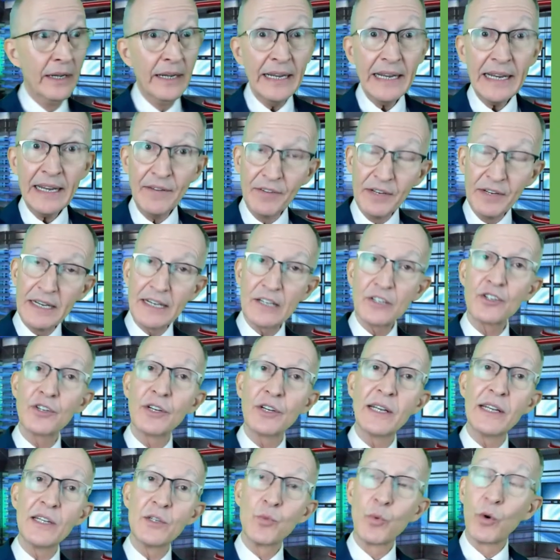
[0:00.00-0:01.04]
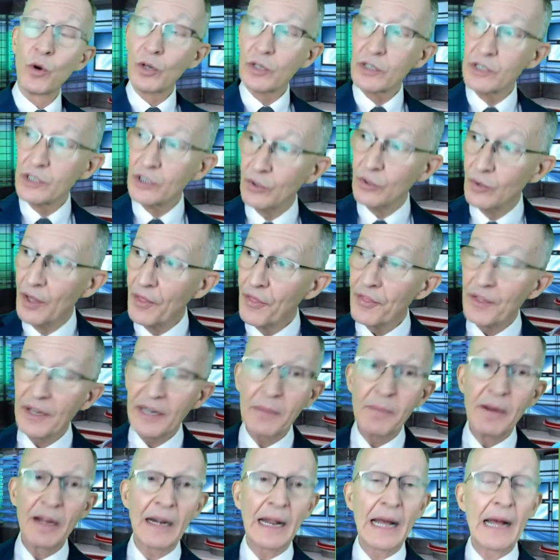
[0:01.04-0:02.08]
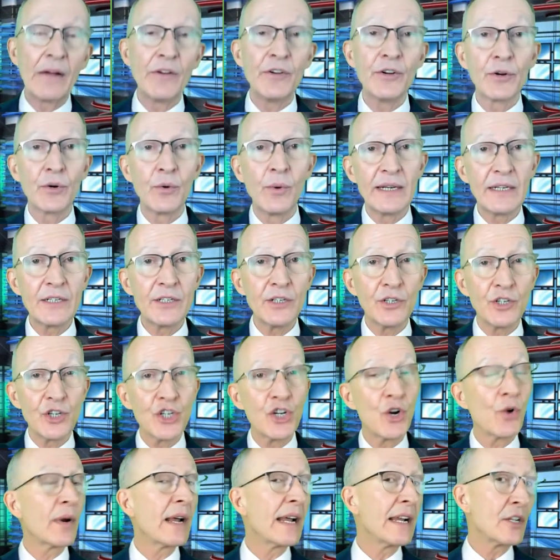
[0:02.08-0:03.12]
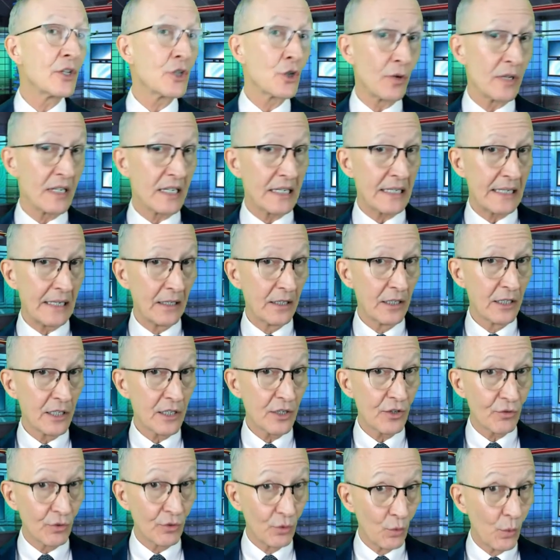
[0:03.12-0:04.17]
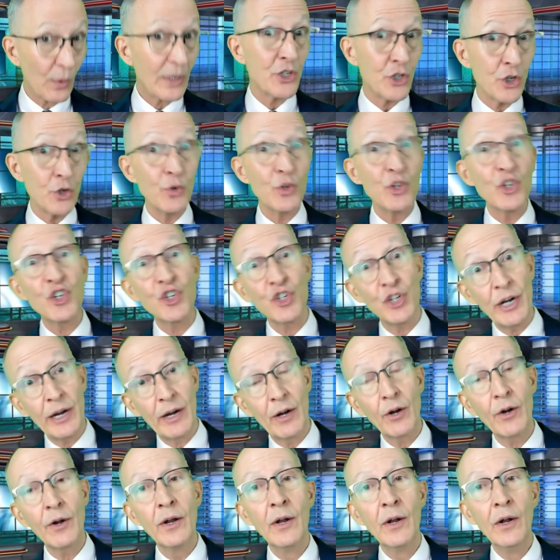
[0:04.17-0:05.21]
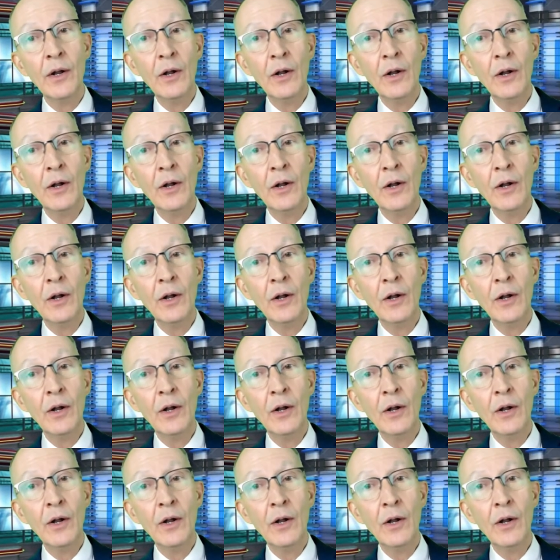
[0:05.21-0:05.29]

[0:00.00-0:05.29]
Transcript: even yesterday's work to think about how you're going to showcase certain skills through what you share